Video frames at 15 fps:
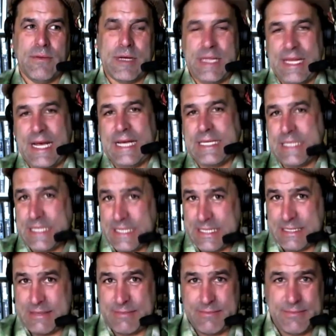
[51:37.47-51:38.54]

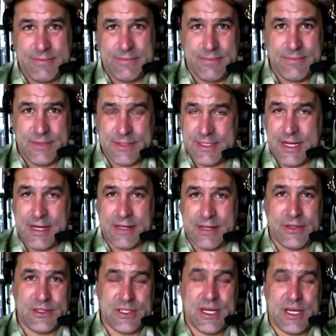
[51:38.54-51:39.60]
classic,
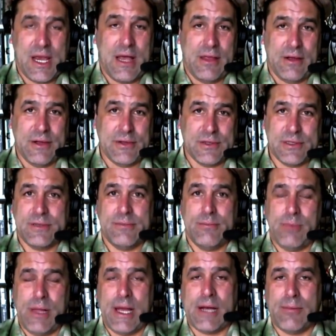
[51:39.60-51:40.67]
aesthetically challenged
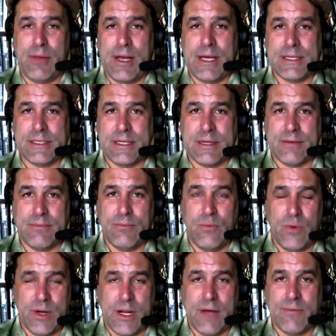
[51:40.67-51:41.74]
black plastic
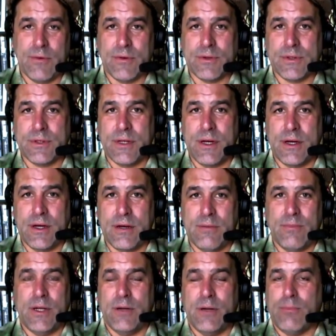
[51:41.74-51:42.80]
whatever's,
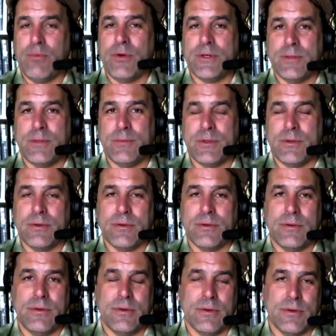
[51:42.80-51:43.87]
you know, prisms
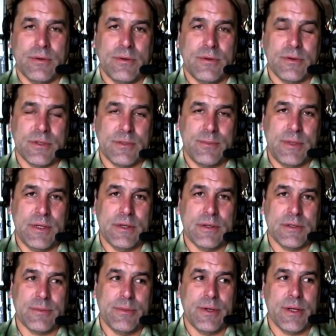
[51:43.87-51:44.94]
or
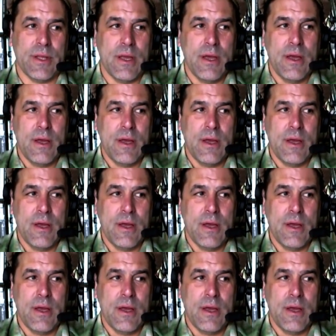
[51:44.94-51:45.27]
spears, but